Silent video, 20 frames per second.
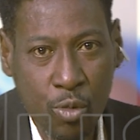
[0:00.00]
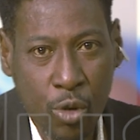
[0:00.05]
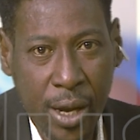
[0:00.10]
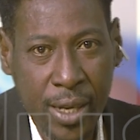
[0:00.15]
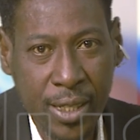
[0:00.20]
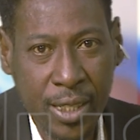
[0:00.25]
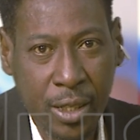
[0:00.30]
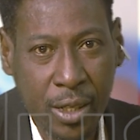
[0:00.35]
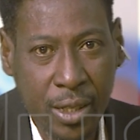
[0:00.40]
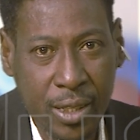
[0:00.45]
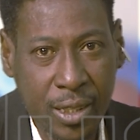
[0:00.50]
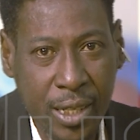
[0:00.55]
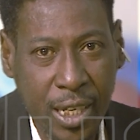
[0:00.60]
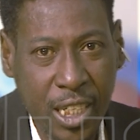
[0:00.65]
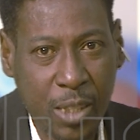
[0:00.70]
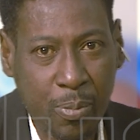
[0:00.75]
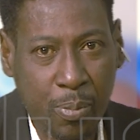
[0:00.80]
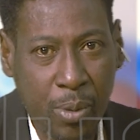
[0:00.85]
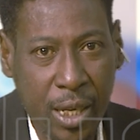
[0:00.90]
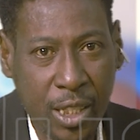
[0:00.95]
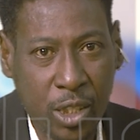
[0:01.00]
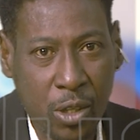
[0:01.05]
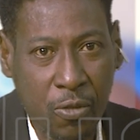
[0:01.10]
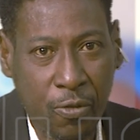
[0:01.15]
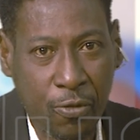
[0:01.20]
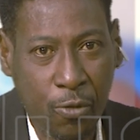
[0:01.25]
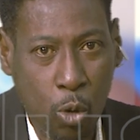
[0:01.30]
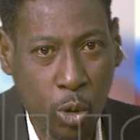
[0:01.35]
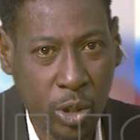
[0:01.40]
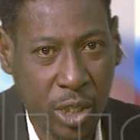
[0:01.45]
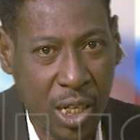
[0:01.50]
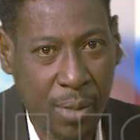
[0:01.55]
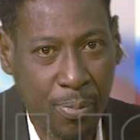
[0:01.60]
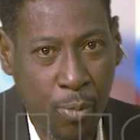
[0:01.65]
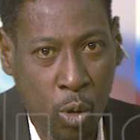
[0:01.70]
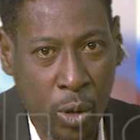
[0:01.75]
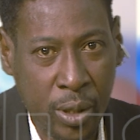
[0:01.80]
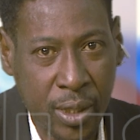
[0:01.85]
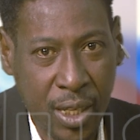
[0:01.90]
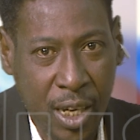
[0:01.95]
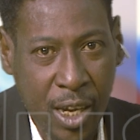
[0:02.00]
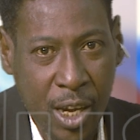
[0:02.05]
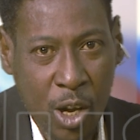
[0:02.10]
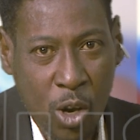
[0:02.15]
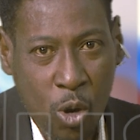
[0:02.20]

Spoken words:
rising to 6th place on 14 points.